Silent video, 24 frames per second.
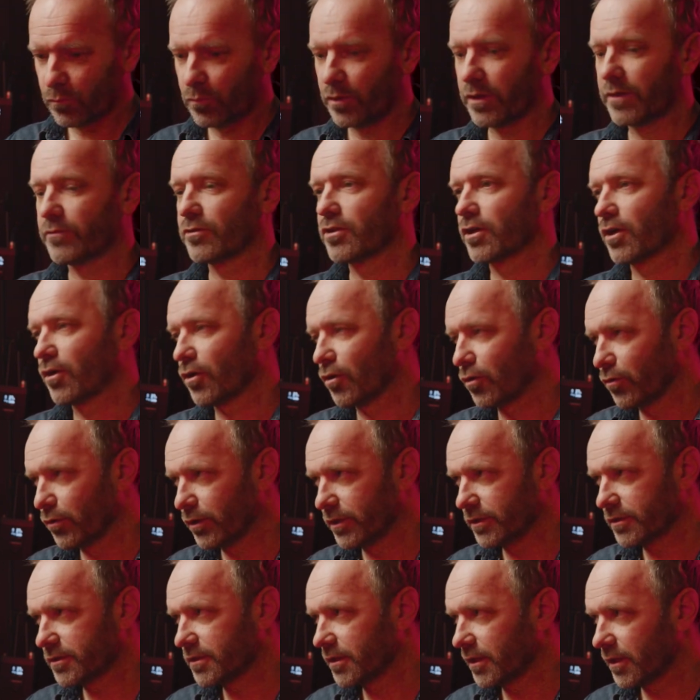whatever the
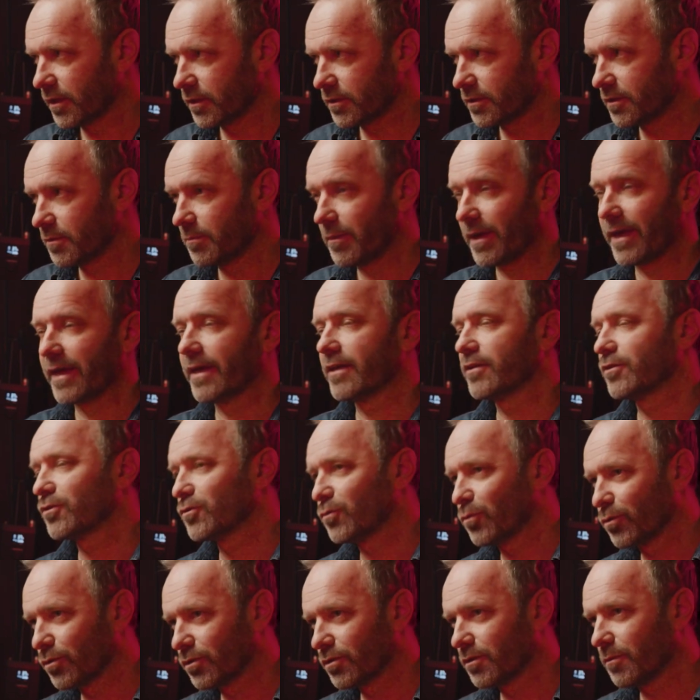current
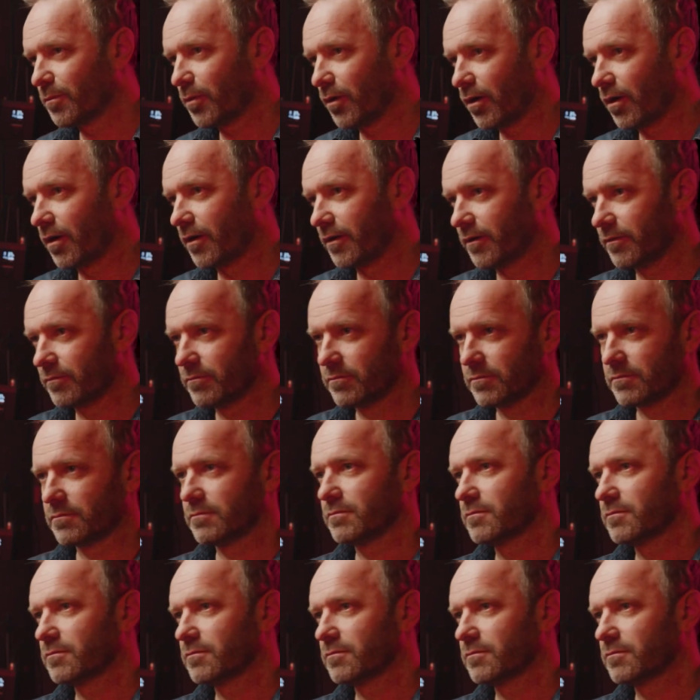demands were upon